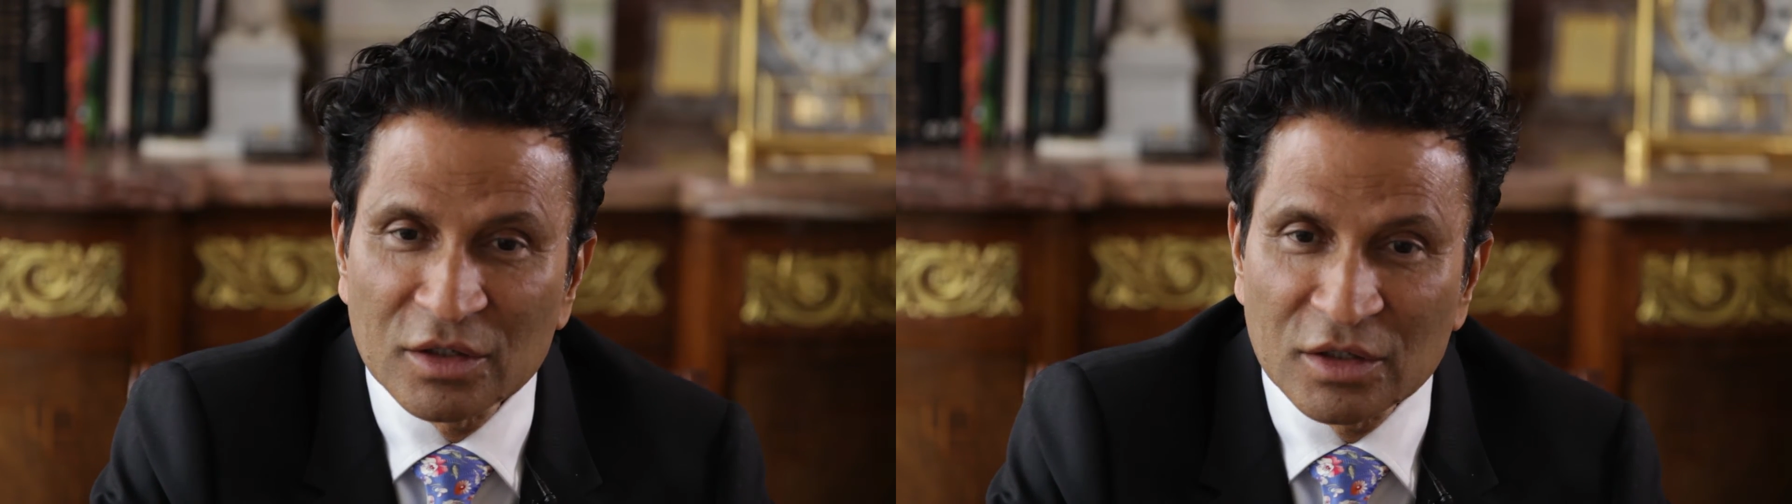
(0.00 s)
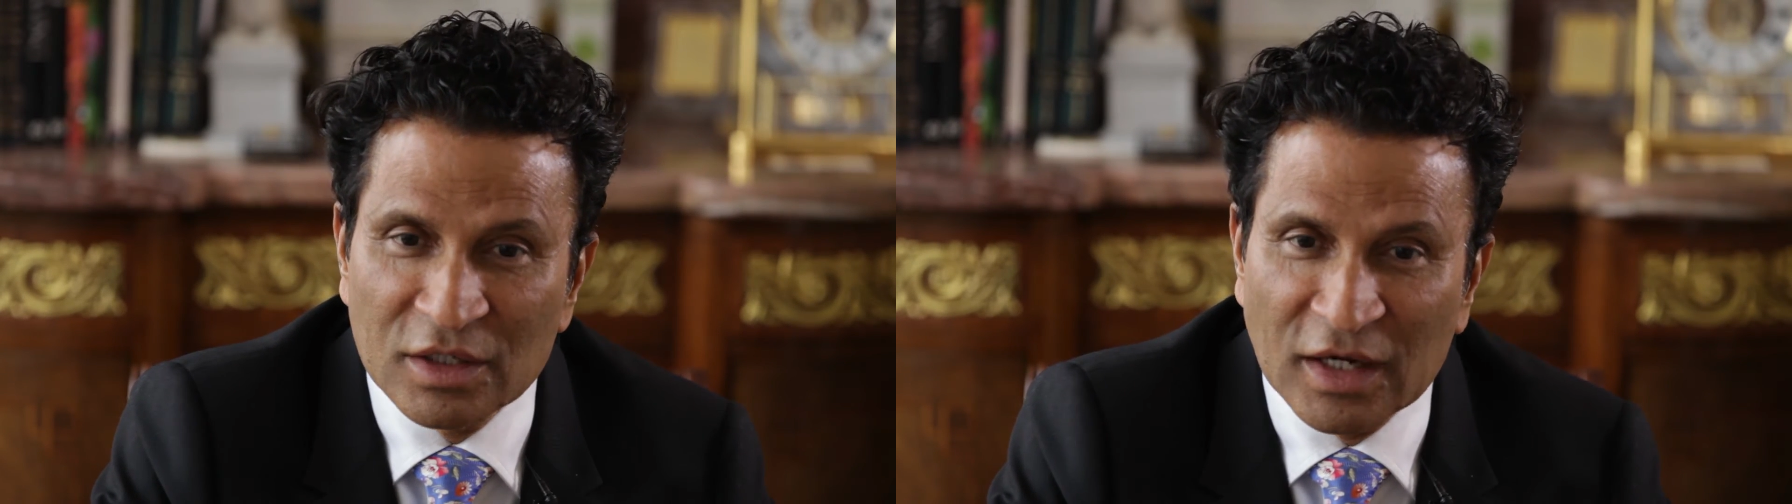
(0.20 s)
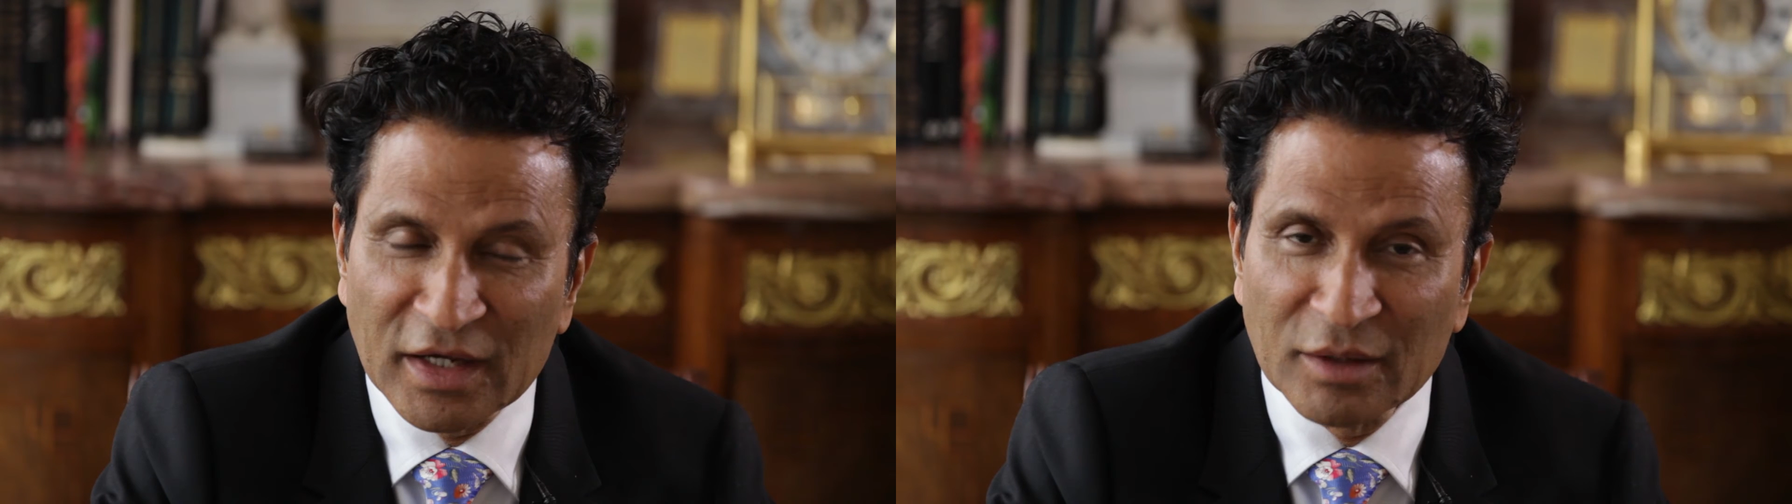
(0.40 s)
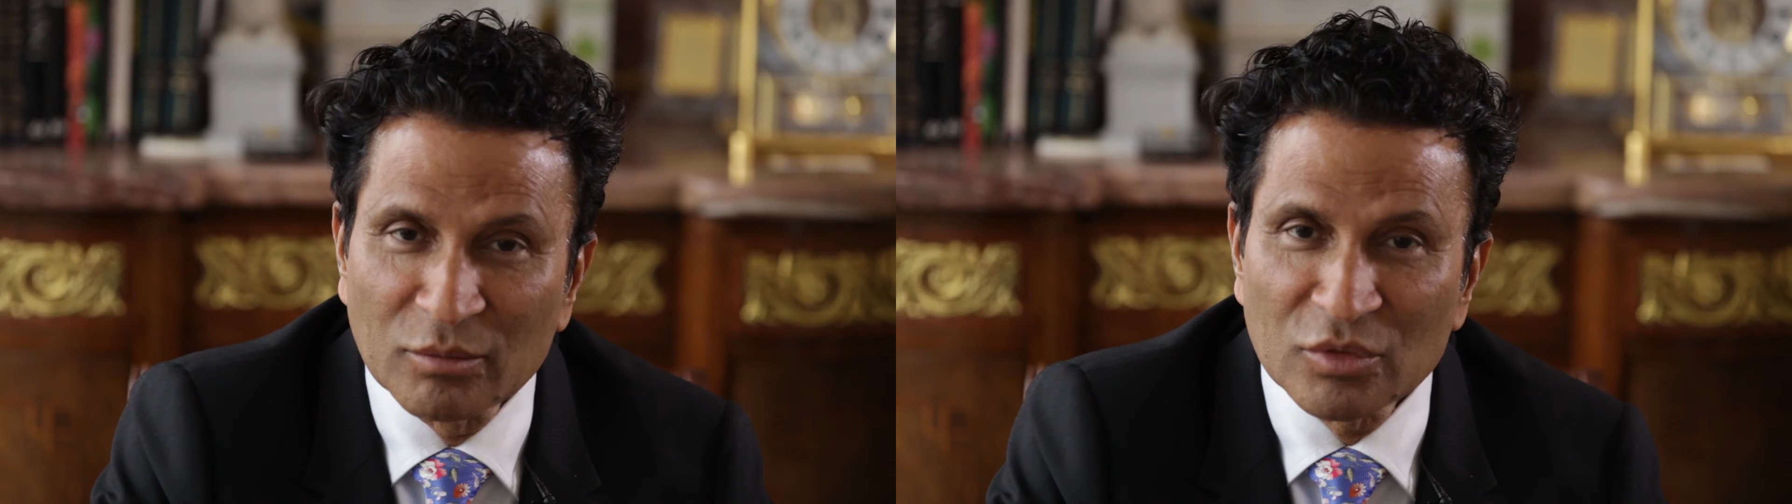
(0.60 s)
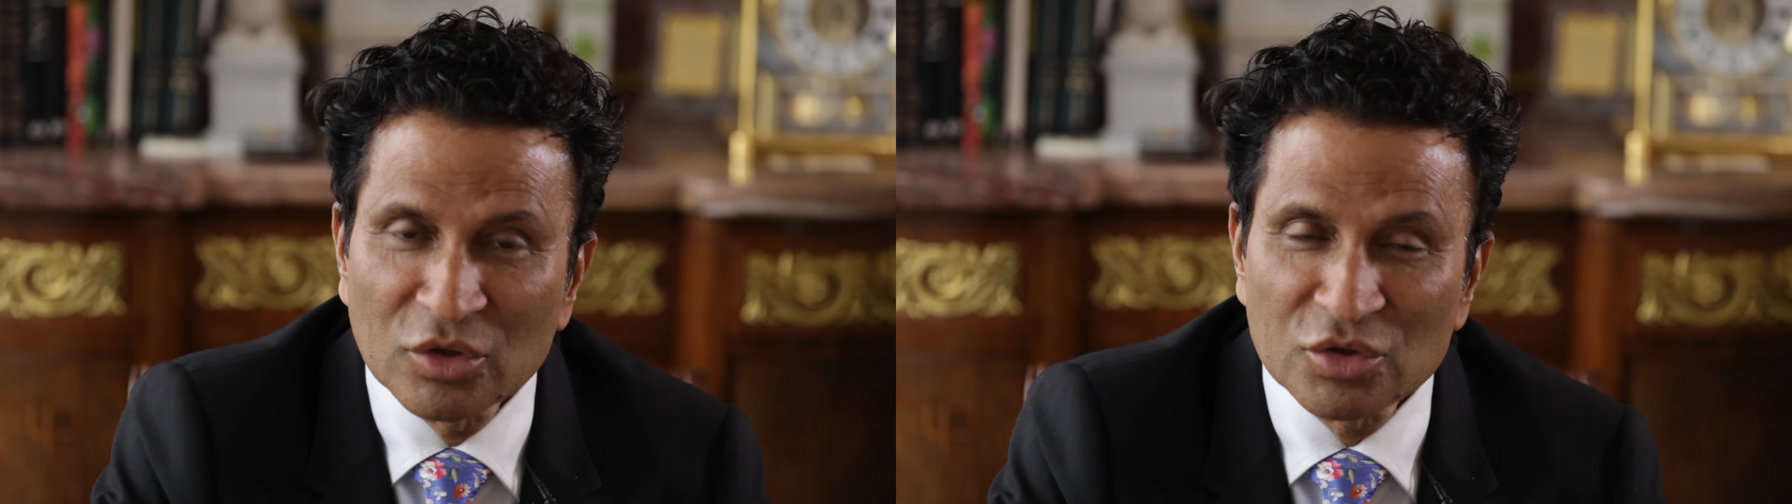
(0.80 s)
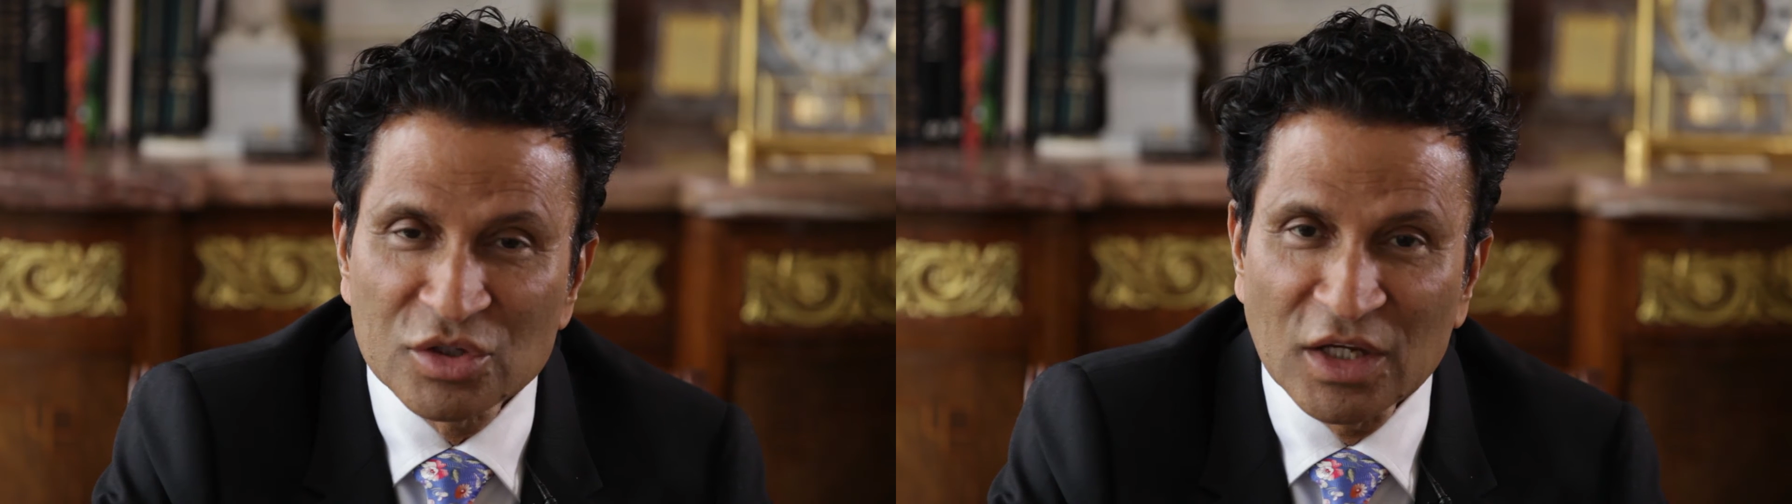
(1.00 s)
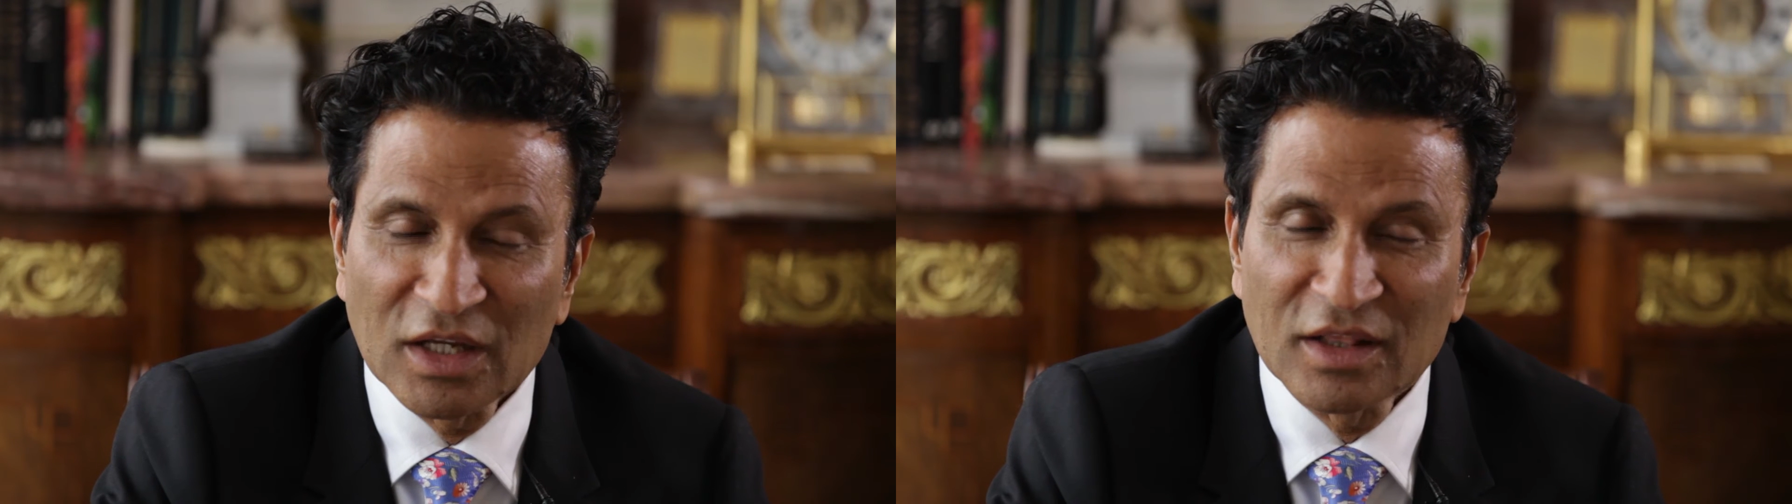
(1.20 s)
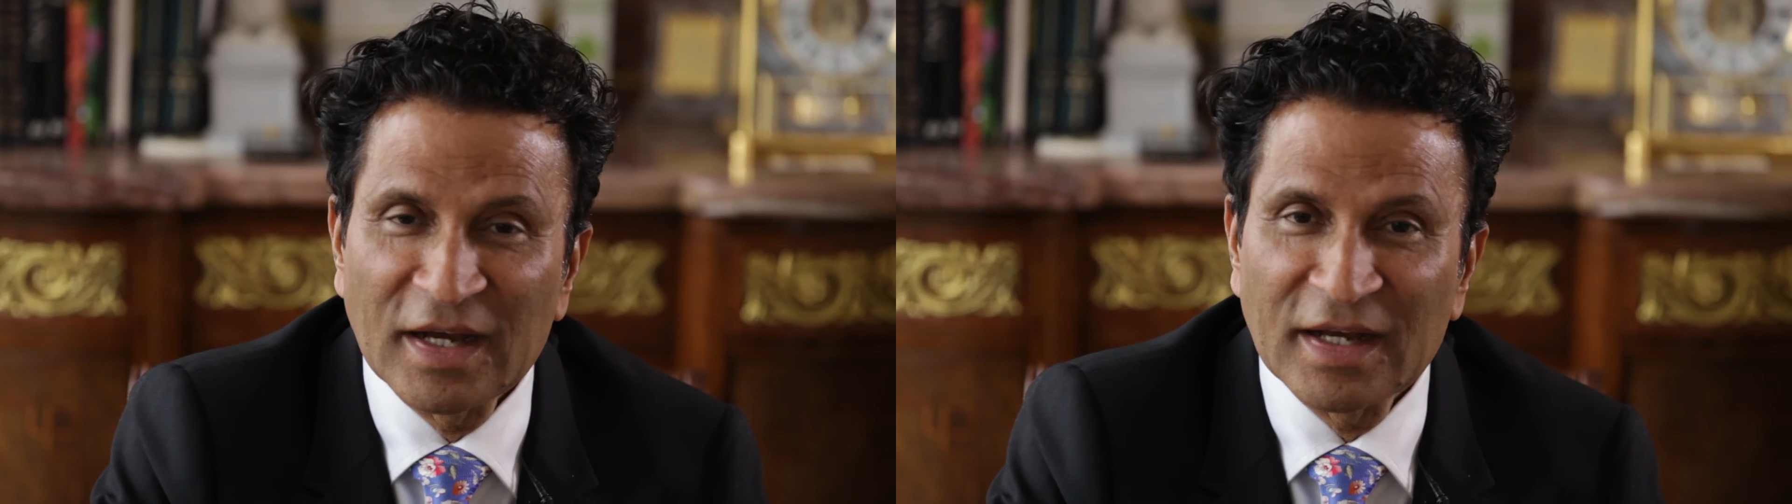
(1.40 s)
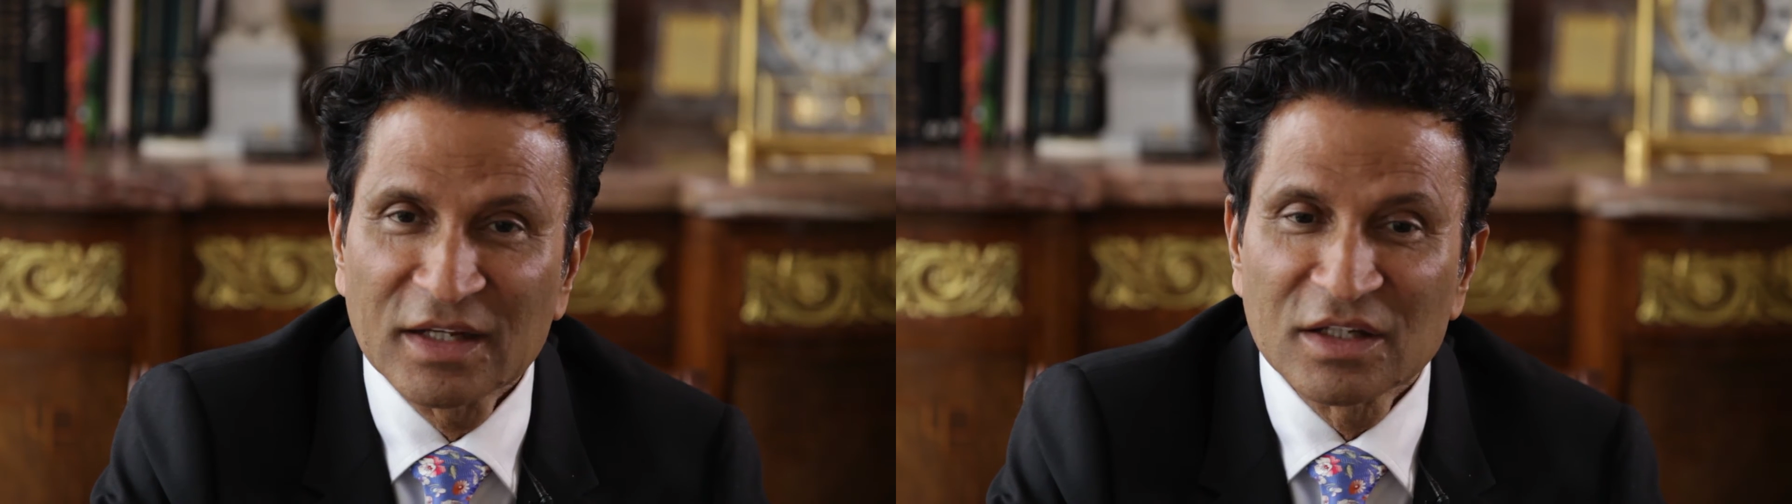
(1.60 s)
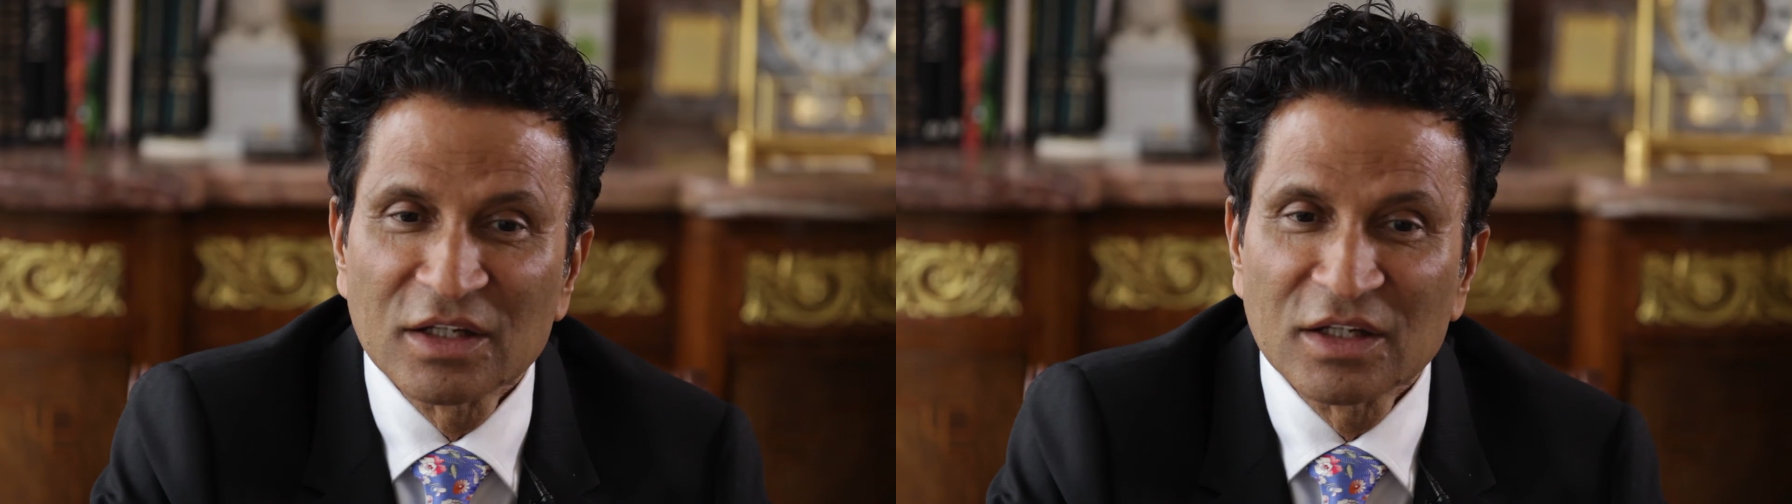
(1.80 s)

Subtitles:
time you take that